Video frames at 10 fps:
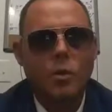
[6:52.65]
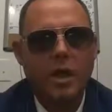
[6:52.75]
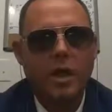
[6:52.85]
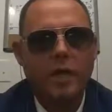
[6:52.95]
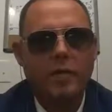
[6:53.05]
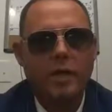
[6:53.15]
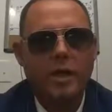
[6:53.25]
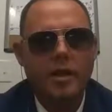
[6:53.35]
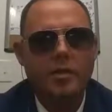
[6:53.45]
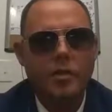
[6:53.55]
what kind of an
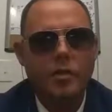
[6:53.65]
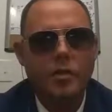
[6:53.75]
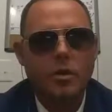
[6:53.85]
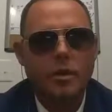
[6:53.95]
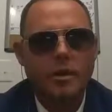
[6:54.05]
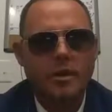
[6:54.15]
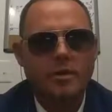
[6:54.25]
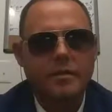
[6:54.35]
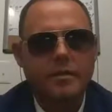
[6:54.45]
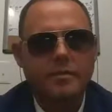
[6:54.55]
individual he
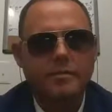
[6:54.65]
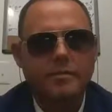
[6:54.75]
is.